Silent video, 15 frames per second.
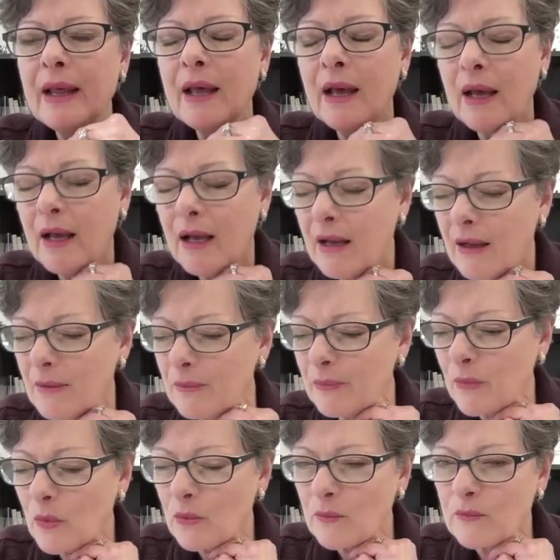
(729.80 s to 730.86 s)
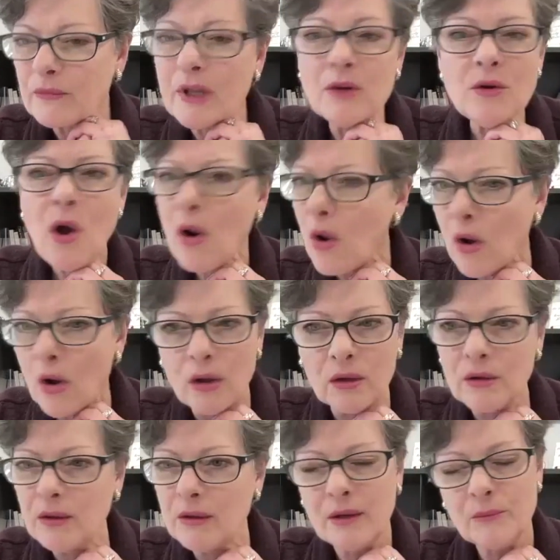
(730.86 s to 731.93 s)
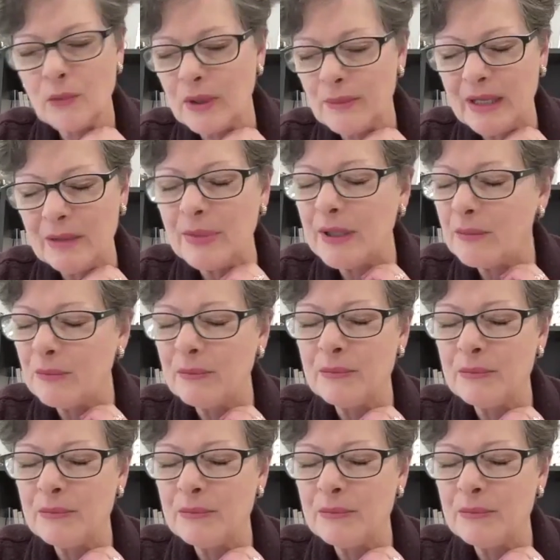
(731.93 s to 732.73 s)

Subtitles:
not all women, but